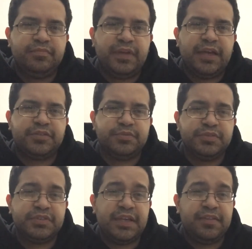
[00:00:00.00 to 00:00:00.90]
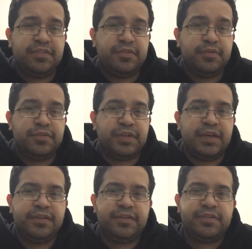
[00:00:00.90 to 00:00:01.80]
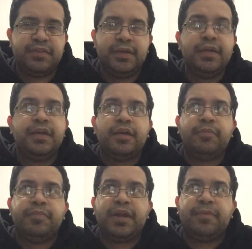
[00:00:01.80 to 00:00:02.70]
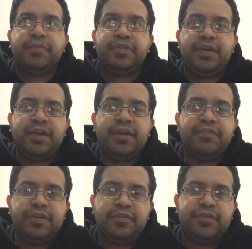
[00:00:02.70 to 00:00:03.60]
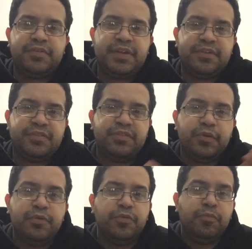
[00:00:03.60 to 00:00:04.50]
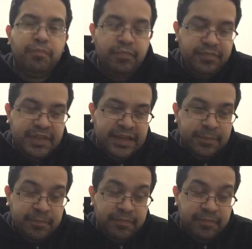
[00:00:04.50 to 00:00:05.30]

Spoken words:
actual sense to a scientist, but I'm thinking of a universe that is so, like,